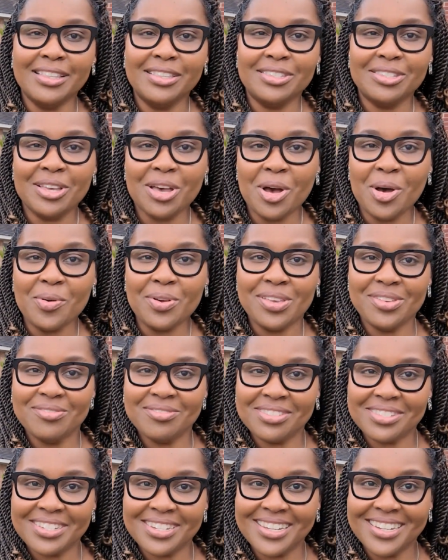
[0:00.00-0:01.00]
So
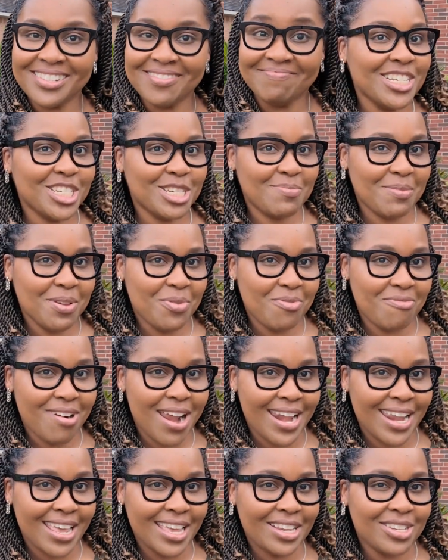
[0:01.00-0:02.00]
Houston should be
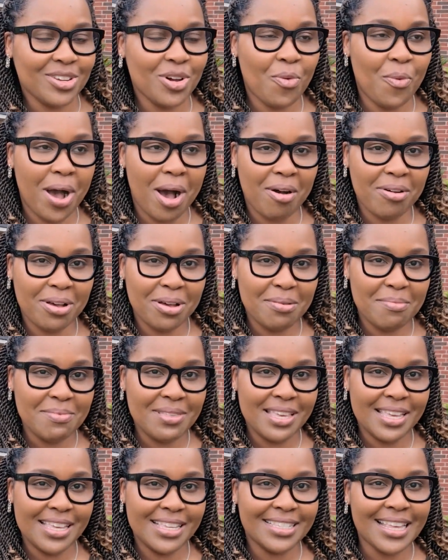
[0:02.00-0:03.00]
ready to welcome
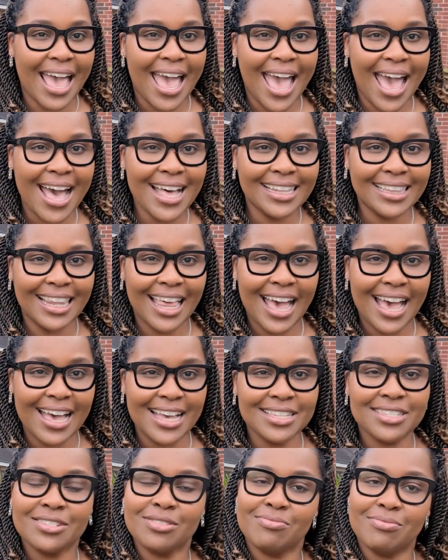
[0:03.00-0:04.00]
these at
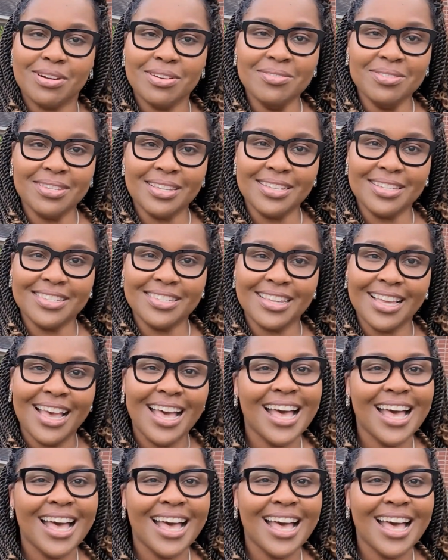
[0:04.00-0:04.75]
last roses.